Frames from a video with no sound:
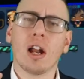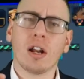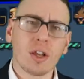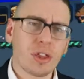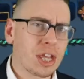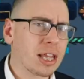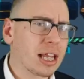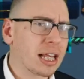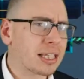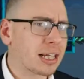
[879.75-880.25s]
And I
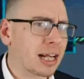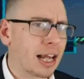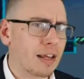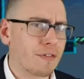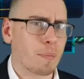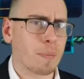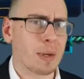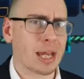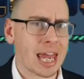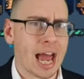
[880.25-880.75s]
think that's a
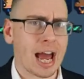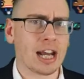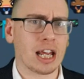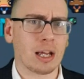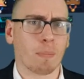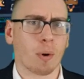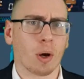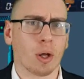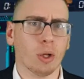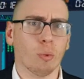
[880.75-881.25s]
clever
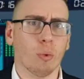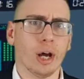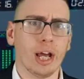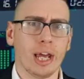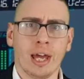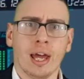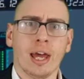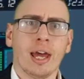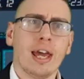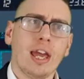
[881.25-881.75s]
mechanic, by the
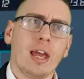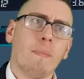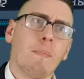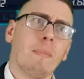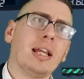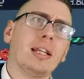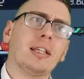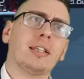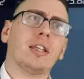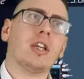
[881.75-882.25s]
way. It
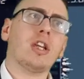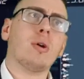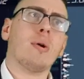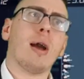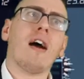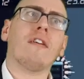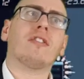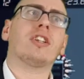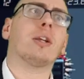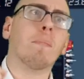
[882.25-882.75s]
means that you
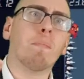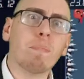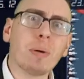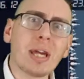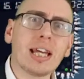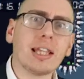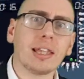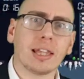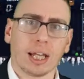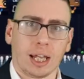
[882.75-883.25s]
have to
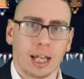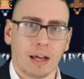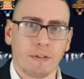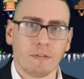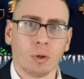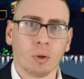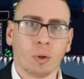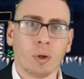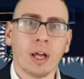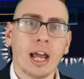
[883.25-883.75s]
beat the
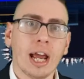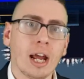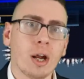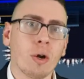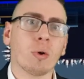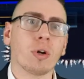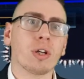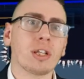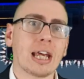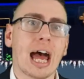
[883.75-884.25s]
level
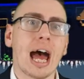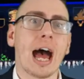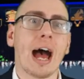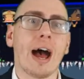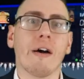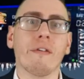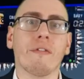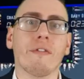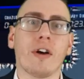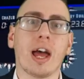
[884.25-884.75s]
in order to
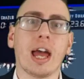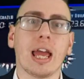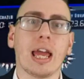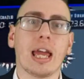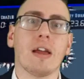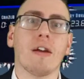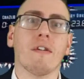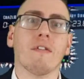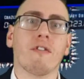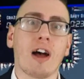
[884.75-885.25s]
have
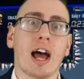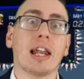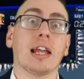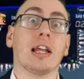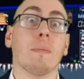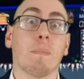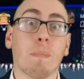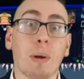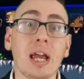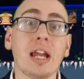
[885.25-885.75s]
a
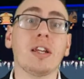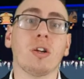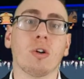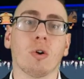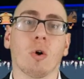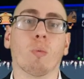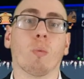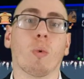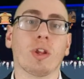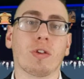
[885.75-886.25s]
valid opinion
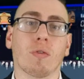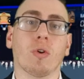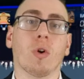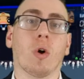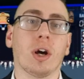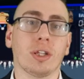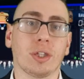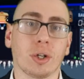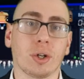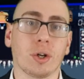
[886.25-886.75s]
on whether or
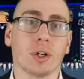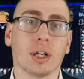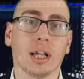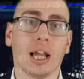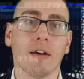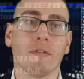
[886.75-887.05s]
not it's a good